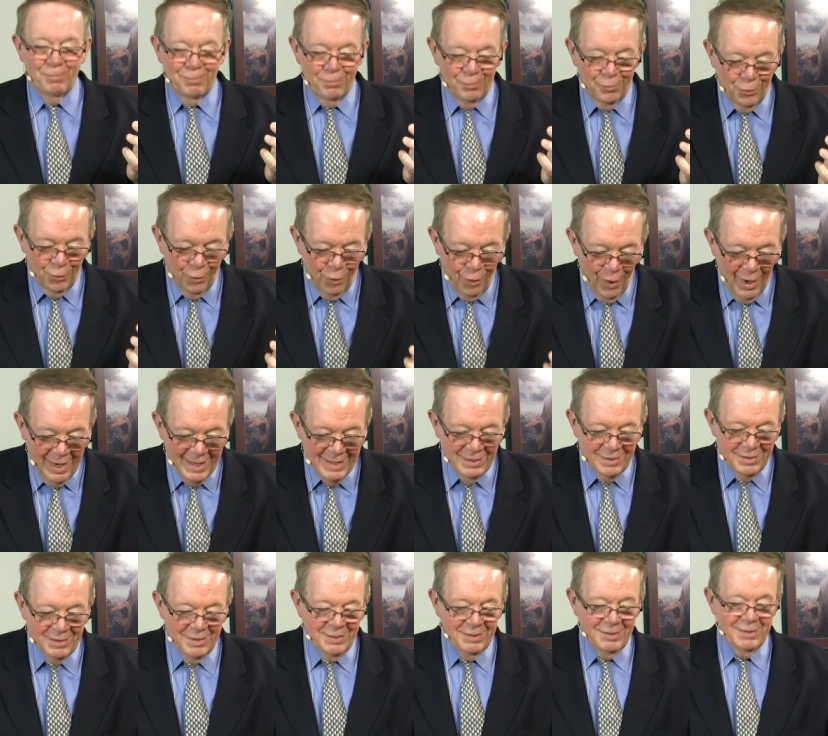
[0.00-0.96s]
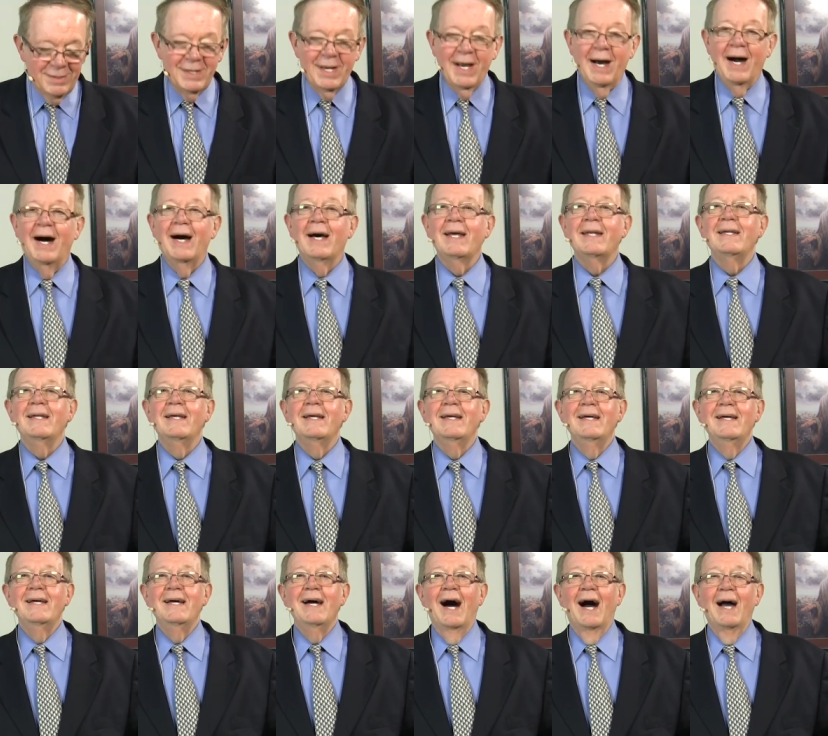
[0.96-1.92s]
presence, God,
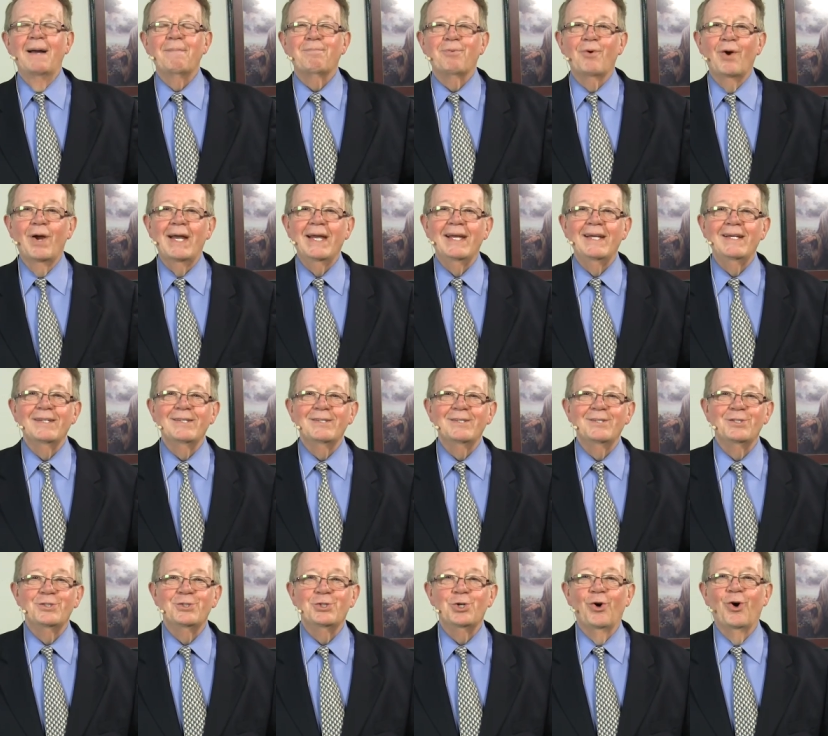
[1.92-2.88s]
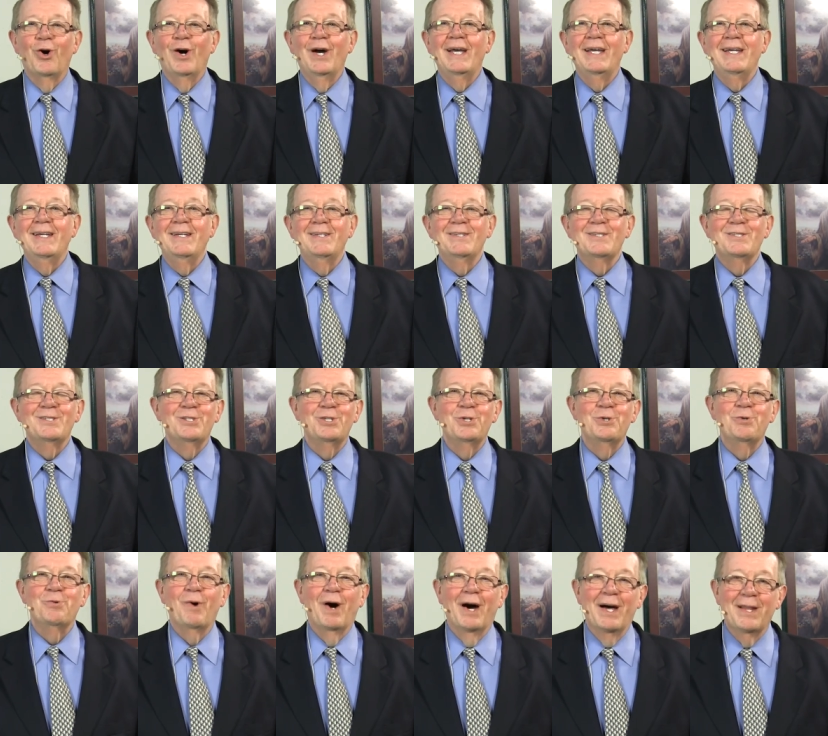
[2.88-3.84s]
I bring joy
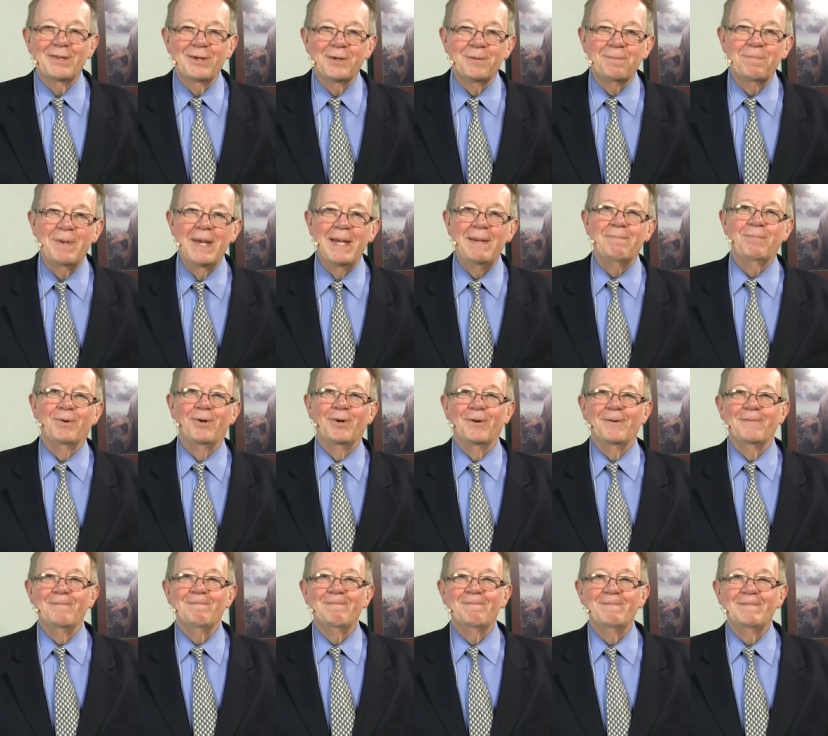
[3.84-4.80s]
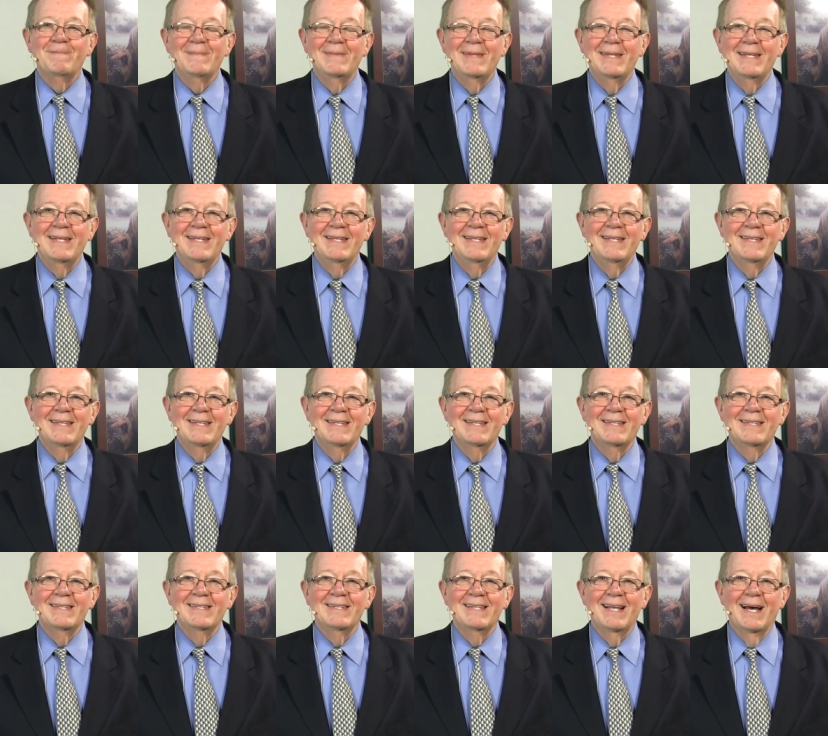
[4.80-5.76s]
to other people.
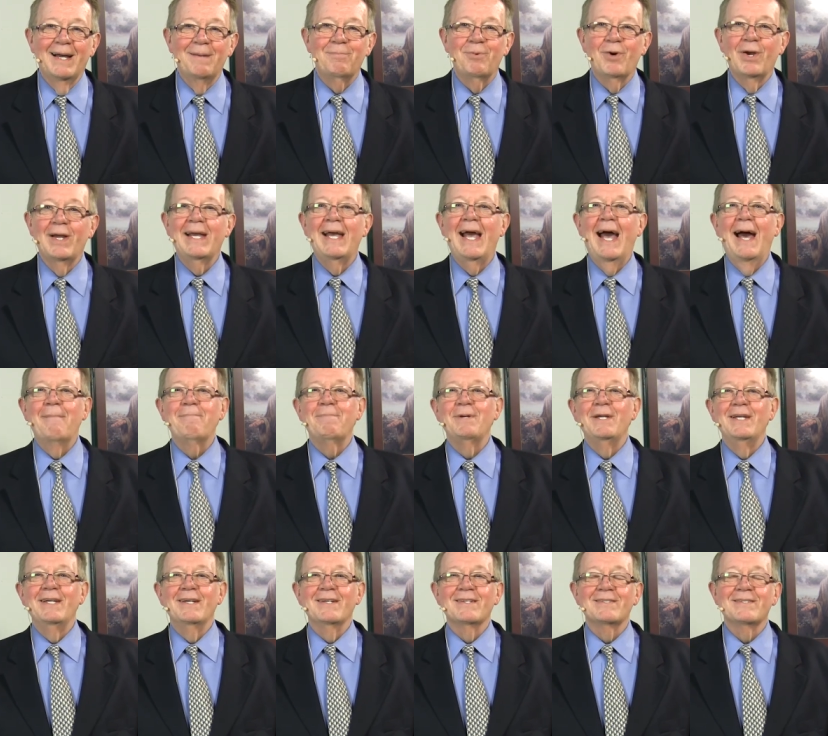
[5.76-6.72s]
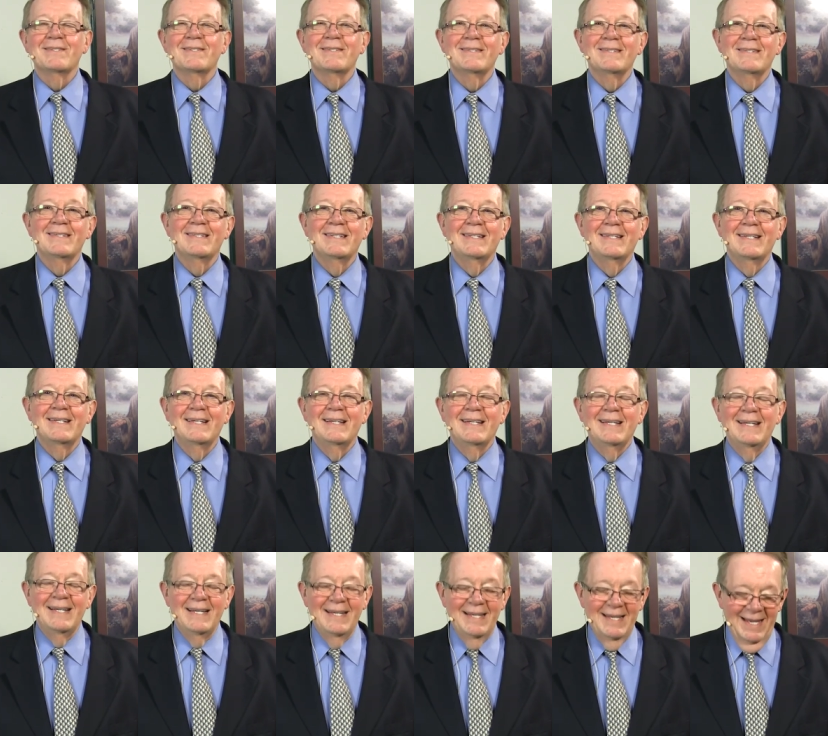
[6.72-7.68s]
I bring happiness.
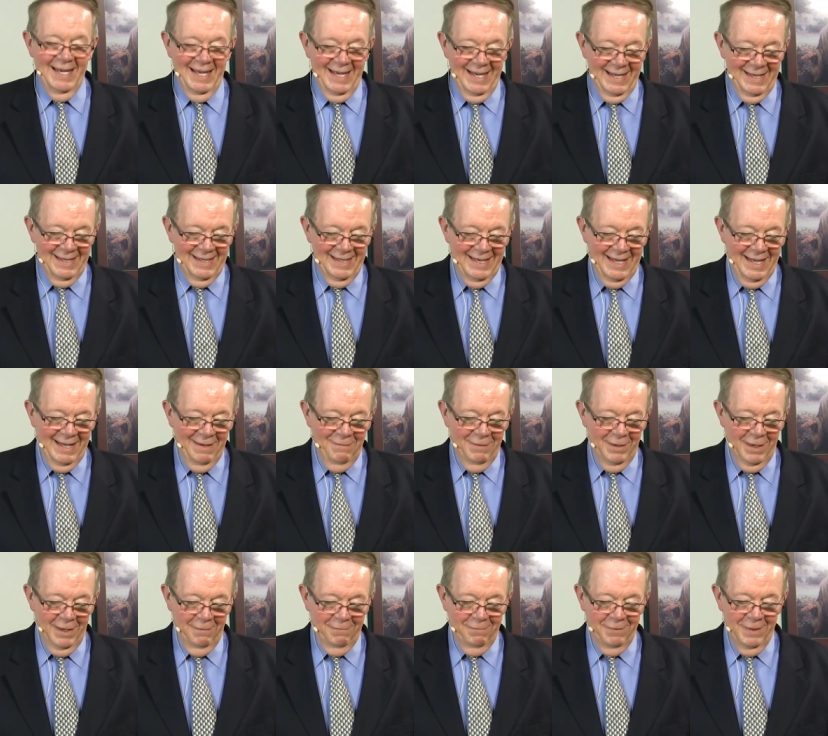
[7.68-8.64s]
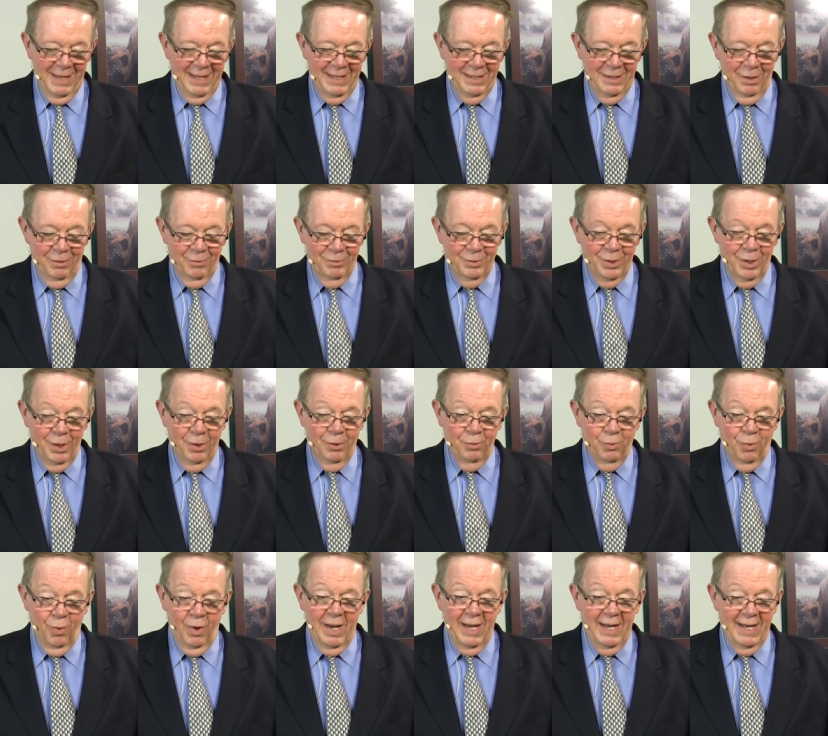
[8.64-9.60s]
And even if they don't know
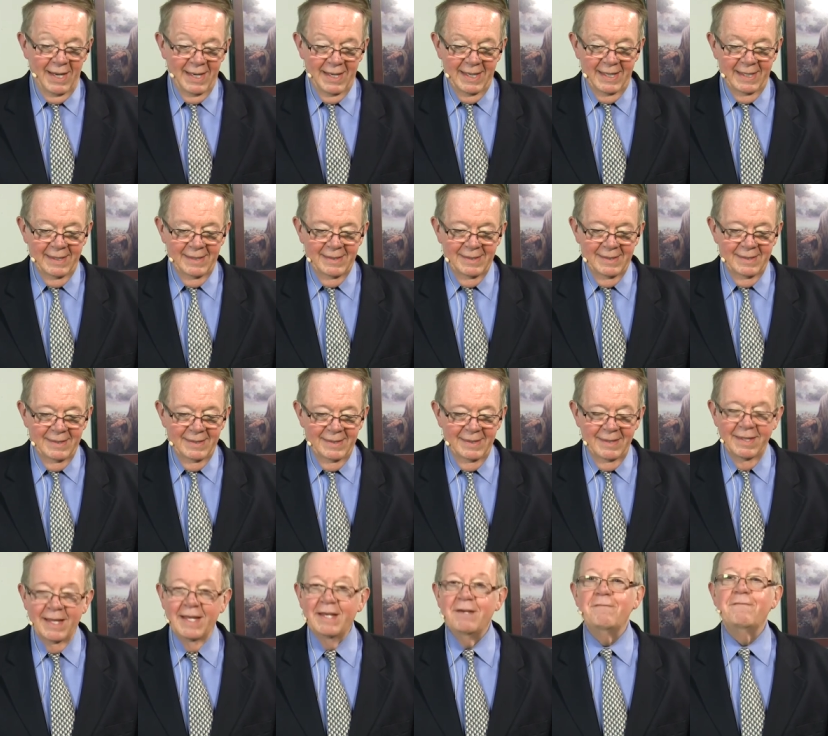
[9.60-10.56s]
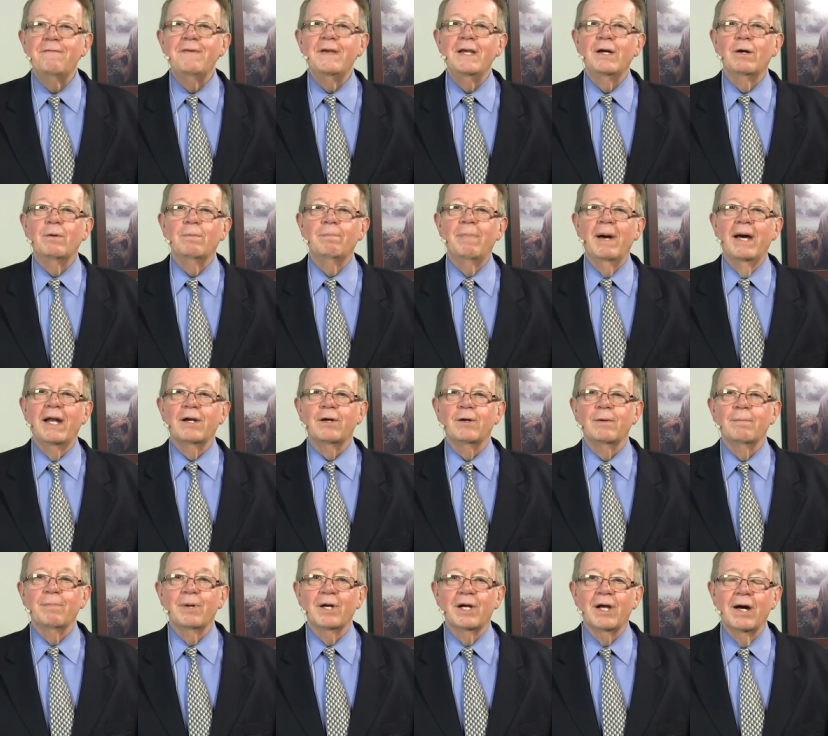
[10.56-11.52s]
why, they feel
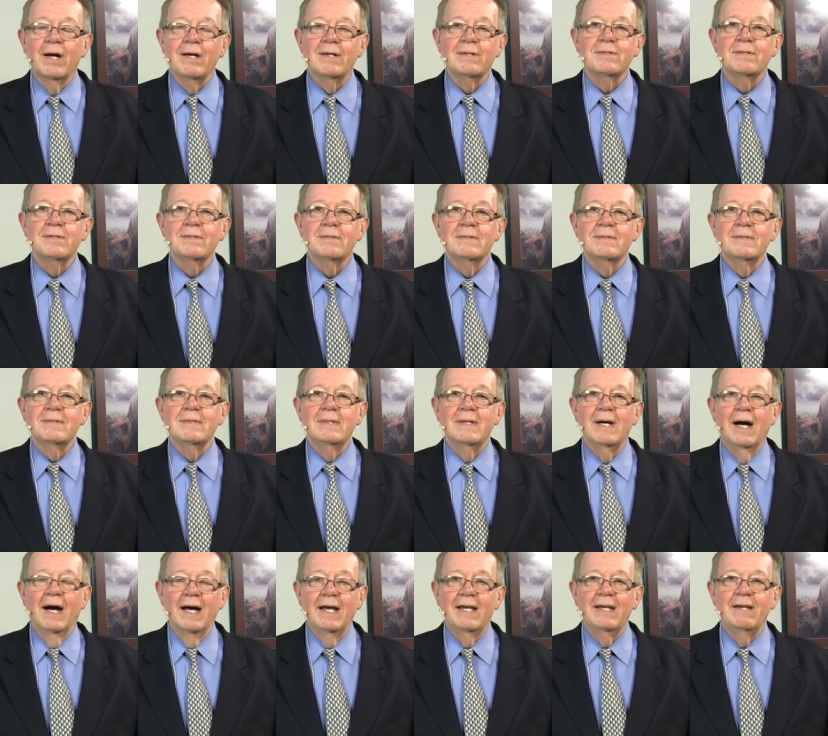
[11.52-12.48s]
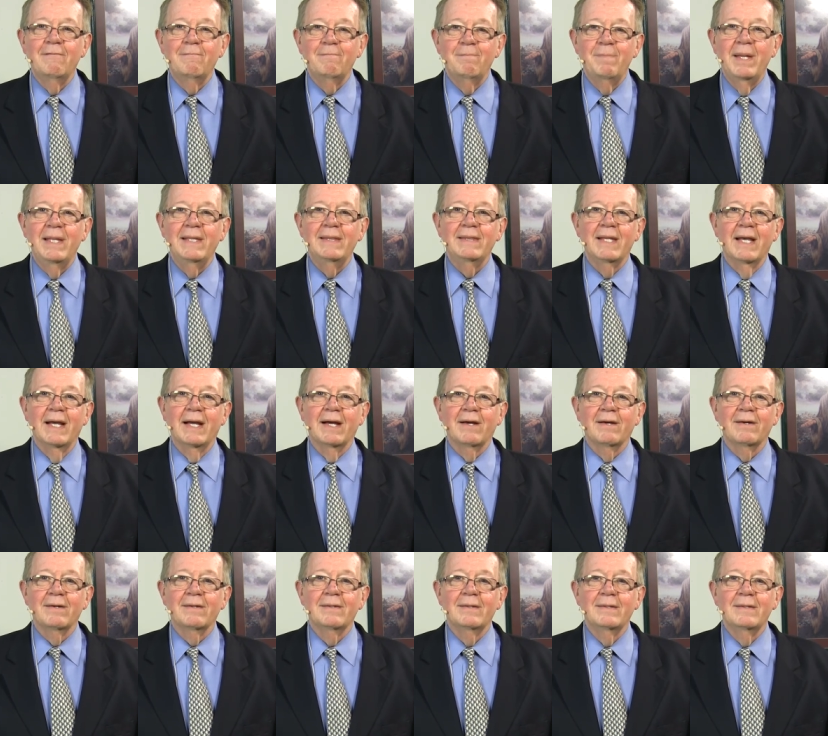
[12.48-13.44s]
better because I have been
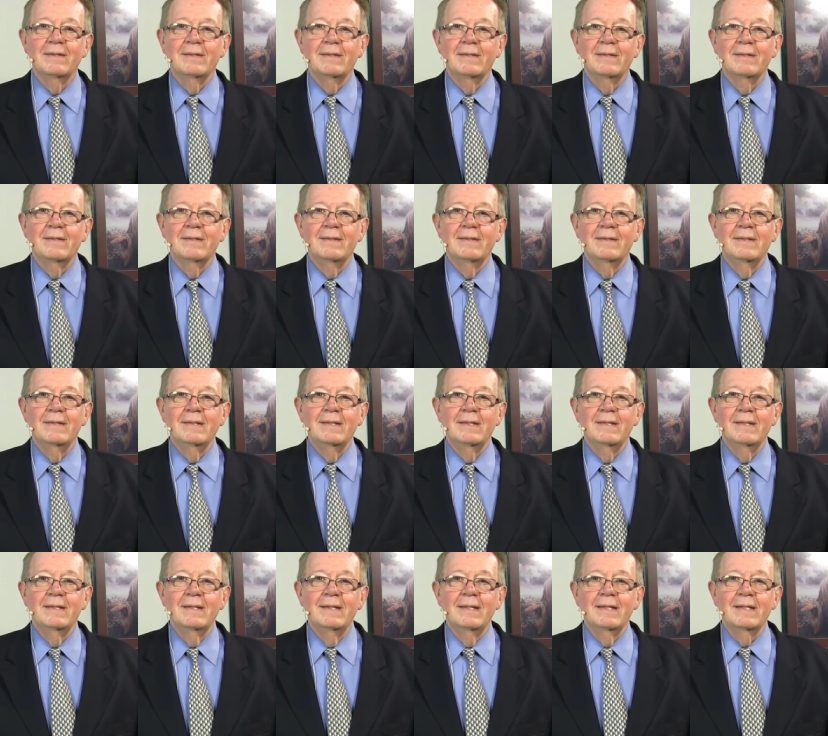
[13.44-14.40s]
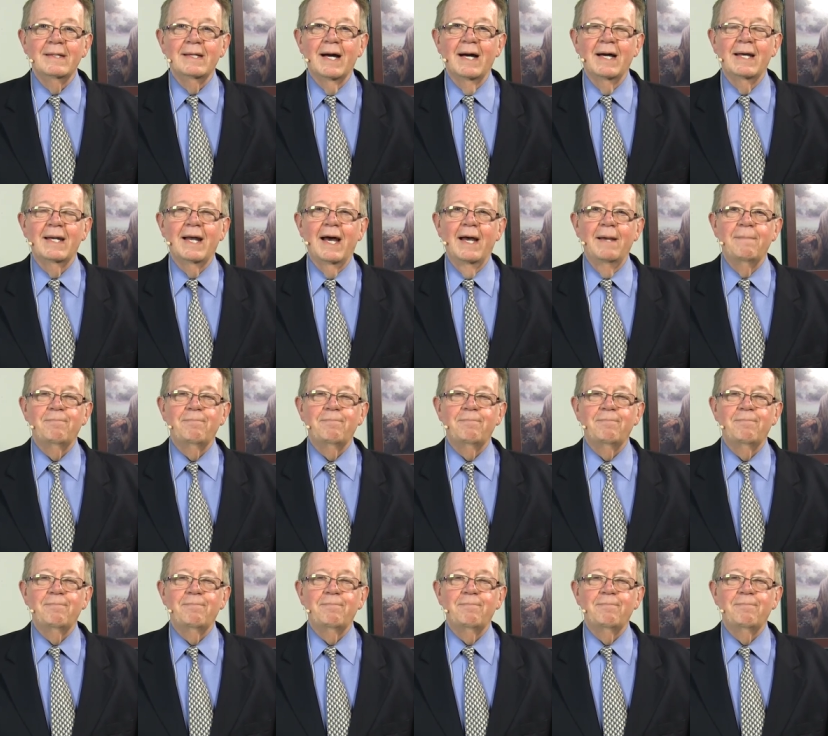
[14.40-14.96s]
there. God, I